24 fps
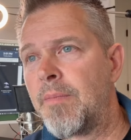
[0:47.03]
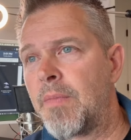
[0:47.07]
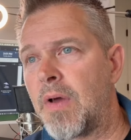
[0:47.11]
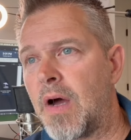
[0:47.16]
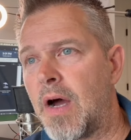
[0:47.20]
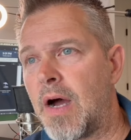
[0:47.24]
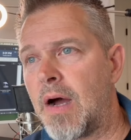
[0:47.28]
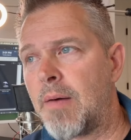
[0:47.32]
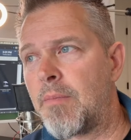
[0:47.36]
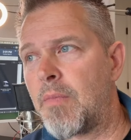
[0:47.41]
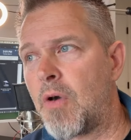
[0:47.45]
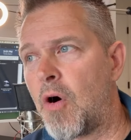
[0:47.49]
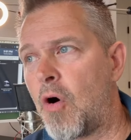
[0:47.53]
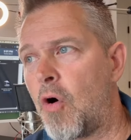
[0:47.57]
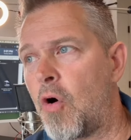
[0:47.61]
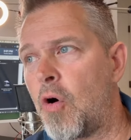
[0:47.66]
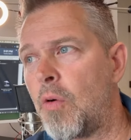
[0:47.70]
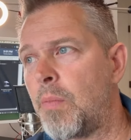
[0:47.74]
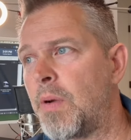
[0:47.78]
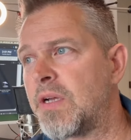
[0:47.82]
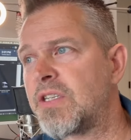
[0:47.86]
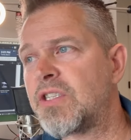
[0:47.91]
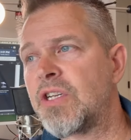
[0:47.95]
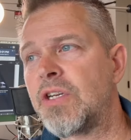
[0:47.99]
A whole
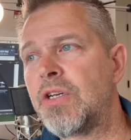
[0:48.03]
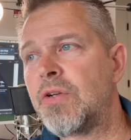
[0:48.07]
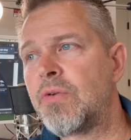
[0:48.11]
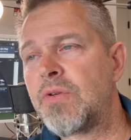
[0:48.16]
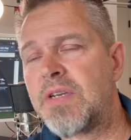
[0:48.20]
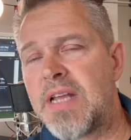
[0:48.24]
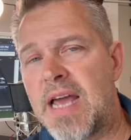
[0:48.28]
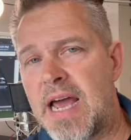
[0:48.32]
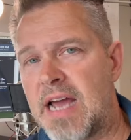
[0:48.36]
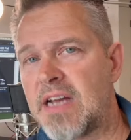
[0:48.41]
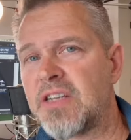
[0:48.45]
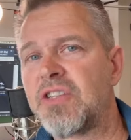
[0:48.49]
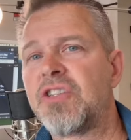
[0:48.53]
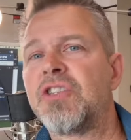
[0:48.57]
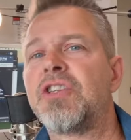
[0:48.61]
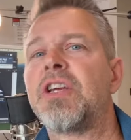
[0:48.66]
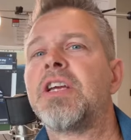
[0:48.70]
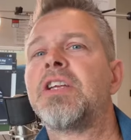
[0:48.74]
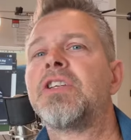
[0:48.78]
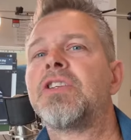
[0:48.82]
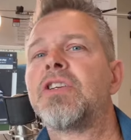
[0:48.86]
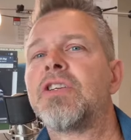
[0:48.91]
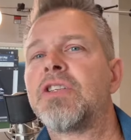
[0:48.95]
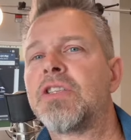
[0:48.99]
bunch of new tax
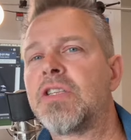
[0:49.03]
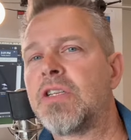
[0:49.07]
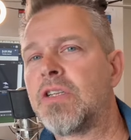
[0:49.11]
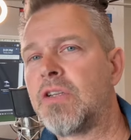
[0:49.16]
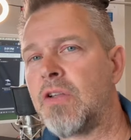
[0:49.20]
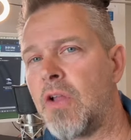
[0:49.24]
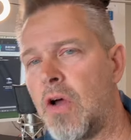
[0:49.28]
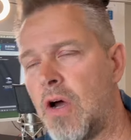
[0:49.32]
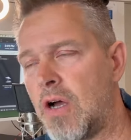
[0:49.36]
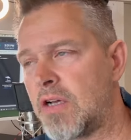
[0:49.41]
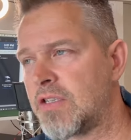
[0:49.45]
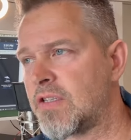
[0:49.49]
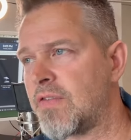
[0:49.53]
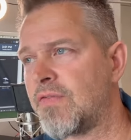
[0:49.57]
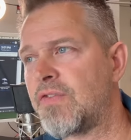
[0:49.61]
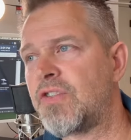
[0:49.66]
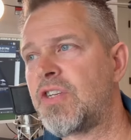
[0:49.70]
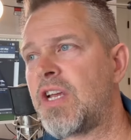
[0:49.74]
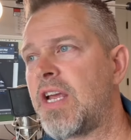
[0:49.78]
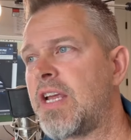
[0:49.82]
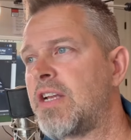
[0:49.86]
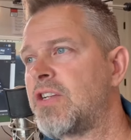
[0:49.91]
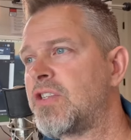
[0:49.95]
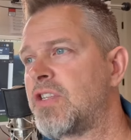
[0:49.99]
changes and laws have
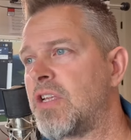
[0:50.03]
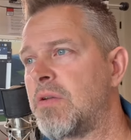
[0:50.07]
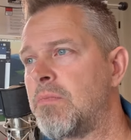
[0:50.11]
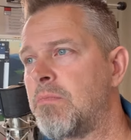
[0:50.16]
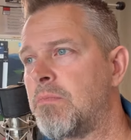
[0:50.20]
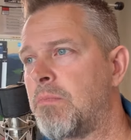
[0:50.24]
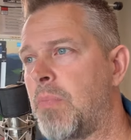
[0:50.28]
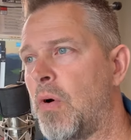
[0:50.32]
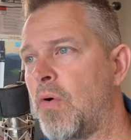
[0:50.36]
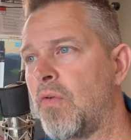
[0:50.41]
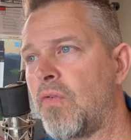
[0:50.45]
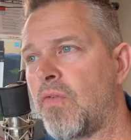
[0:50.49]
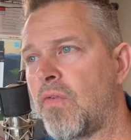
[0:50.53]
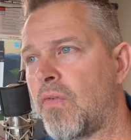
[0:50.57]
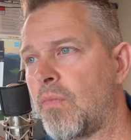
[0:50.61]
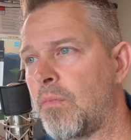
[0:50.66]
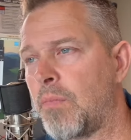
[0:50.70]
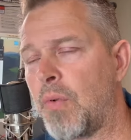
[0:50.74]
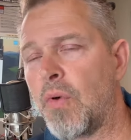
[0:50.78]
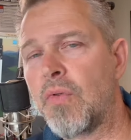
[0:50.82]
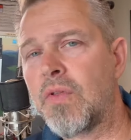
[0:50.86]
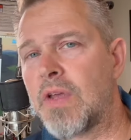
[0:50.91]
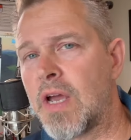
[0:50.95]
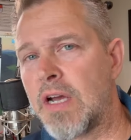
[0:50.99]
changed in
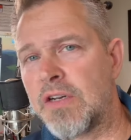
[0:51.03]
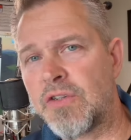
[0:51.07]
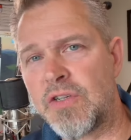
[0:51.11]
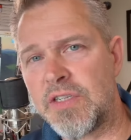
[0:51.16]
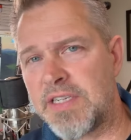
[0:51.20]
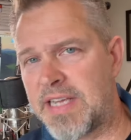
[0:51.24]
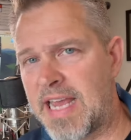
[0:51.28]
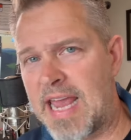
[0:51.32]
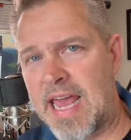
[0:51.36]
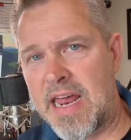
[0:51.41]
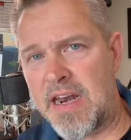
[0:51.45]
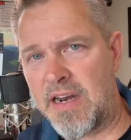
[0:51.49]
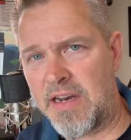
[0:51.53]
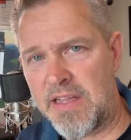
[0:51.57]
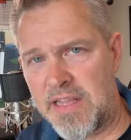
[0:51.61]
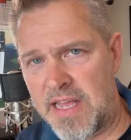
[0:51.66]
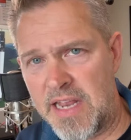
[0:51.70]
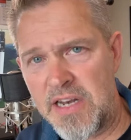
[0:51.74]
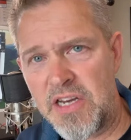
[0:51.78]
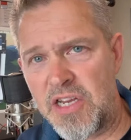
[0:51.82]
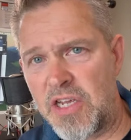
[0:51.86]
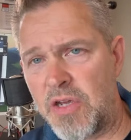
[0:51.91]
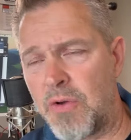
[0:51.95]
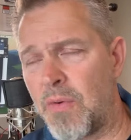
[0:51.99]
both countries, Canada
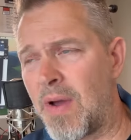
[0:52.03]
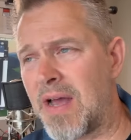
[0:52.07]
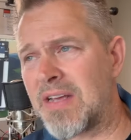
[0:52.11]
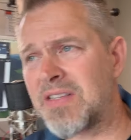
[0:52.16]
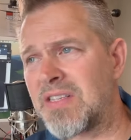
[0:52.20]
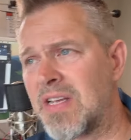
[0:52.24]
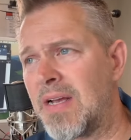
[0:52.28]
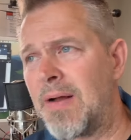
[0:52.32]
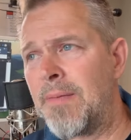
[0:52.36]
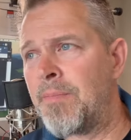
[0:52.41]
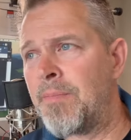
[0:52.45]
and the US.